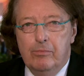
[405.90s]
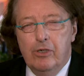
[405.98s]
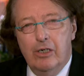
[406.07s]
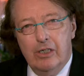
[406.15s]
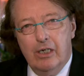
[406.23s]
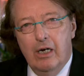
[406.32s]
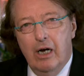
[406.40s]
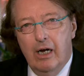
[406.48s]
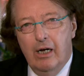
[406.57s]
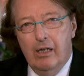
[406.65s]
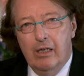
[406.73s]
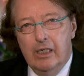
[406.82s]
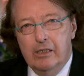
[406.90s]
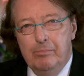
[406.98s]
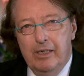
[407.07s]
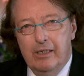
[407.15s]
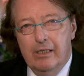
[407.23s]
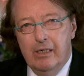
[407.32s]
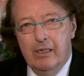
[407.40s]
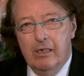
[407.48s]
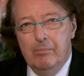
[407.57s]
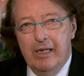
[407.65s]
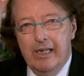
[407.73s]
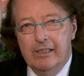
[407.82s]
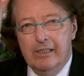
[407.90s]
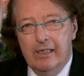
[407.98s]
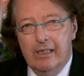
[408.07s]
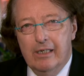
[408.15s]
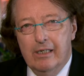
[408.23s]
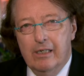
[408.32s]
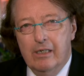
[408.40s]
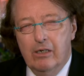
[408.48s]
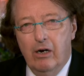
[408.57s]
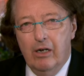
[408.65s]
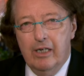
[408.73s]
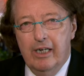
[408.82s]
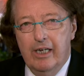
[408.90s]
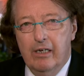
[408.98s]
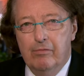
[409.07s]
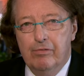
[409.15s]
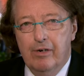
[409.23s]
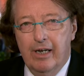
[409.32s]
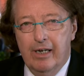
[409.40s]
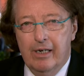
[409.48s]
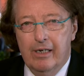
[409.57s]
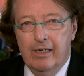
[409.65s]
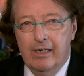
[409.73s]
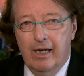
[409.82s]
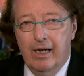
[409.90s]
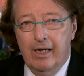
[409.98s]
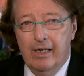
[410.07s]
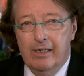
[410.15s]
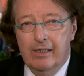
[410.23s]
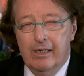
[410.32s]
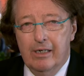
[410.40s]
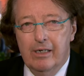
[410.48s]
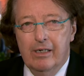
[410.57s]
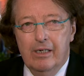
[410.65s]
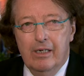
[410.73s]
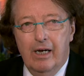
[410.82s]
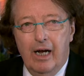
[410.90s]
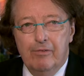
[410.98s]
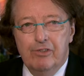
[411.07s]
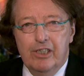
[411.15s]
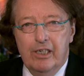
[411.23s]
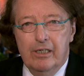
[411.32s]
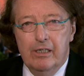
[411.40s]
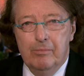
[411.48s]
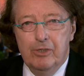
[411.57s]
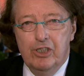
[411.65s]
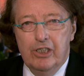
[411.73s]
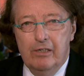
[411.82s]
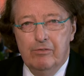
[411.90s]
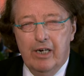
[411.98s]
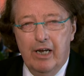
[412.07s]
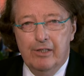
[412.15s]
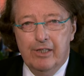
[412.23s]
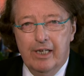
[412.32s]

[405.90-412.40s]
Dr. Kyle has been an amazing colleague and friend, and uh, I've seen him achieve great